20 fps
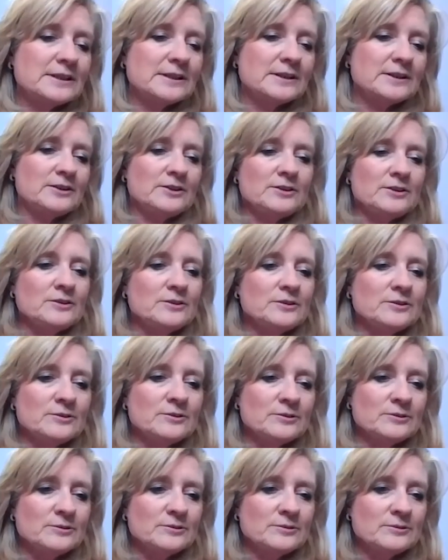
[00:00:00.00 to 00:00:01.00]
that
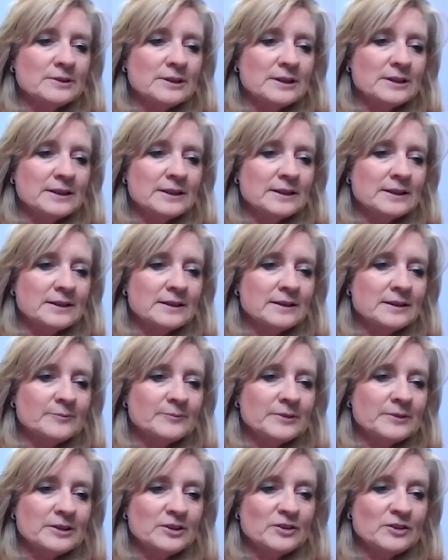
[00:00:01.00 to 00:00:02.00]

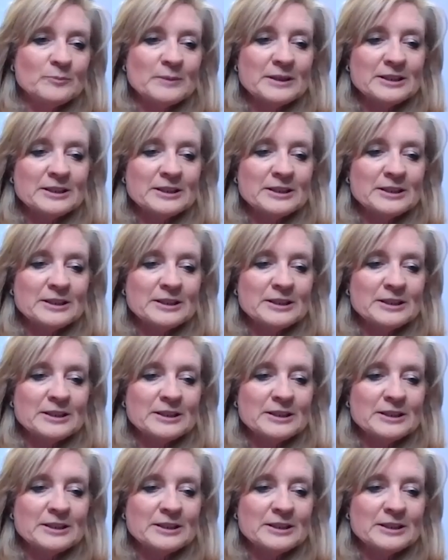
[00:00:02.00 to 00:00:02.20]
you've